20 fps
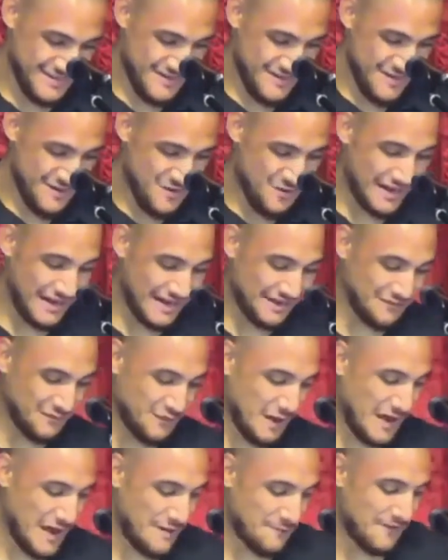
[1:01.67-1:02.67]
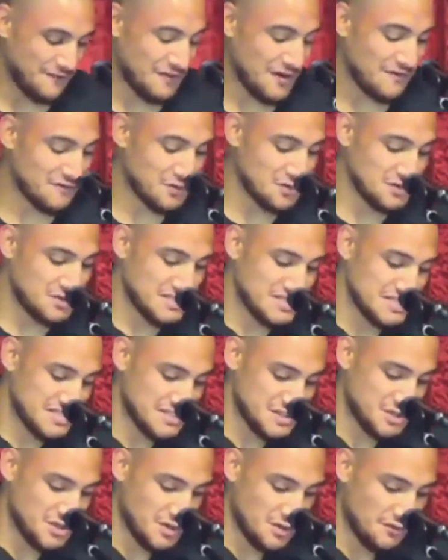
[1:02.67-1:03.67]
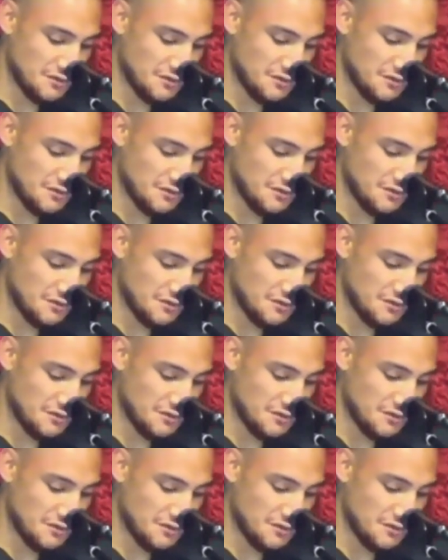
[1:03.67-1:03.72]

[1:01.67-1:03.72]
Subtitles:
Right, if everyone could just turn with me